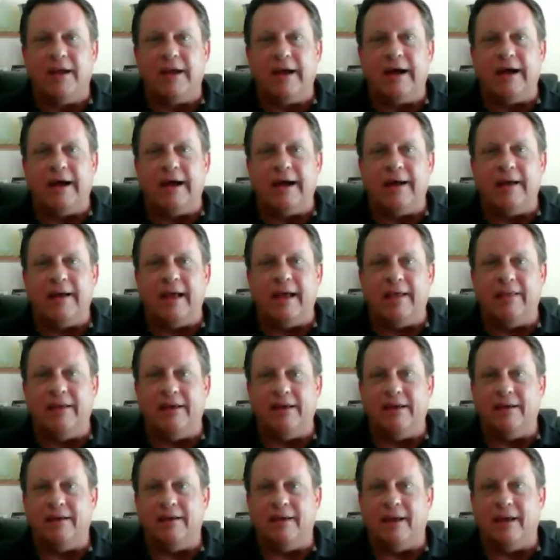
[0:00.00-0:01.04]
And
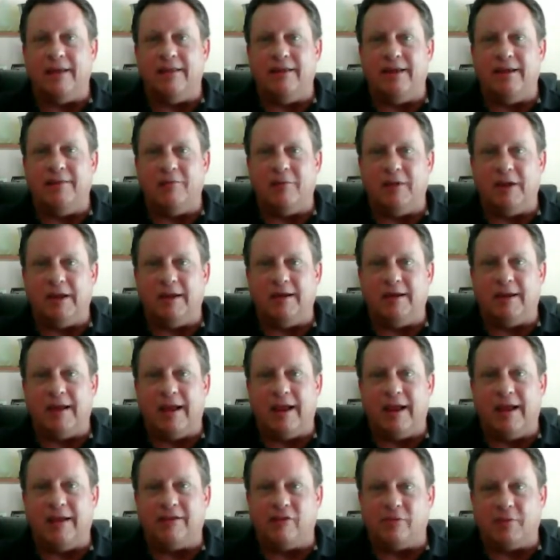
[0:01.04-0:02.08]
then be
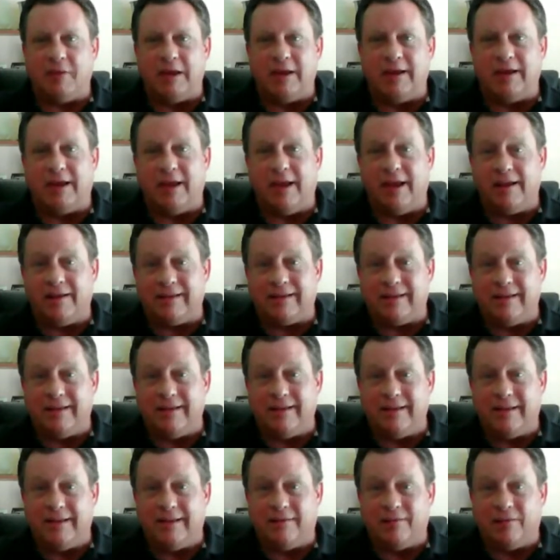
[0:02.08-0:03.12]
engaged
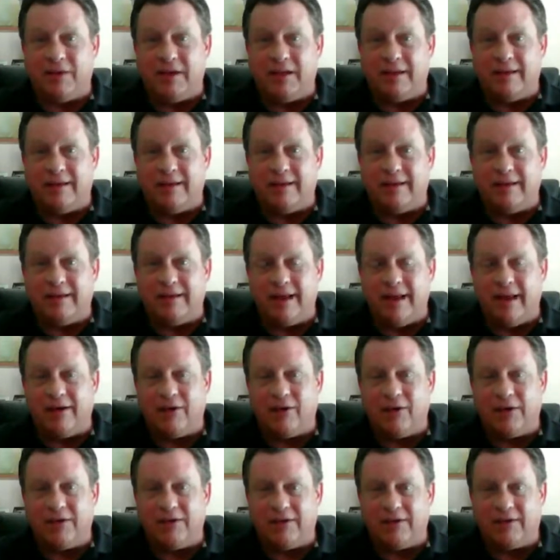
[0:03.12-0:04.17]
in not
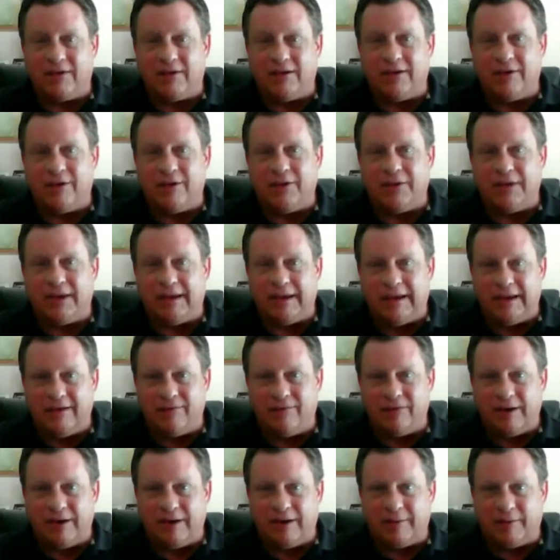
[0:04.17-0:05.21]
only the dinner and the
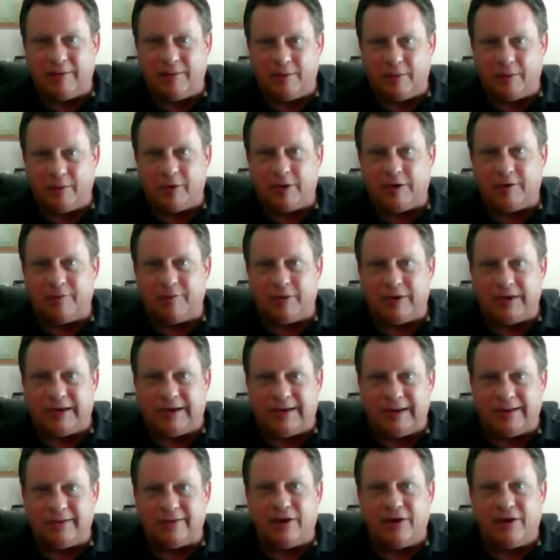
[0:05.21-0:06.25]
evening, but
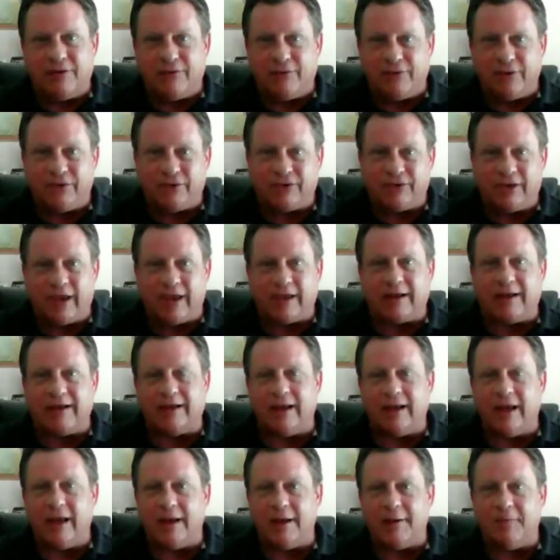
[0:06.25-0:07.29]
get there for the second
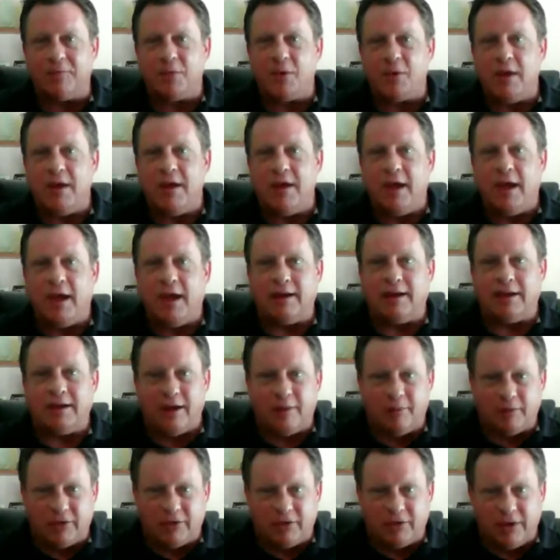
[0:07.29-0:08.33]
day and
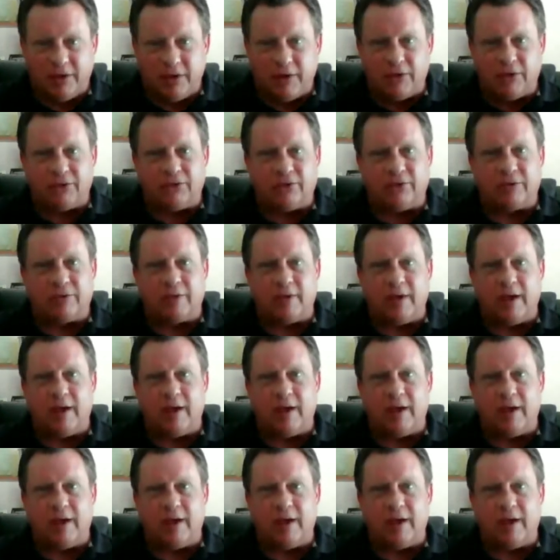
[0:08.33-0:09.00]
come to those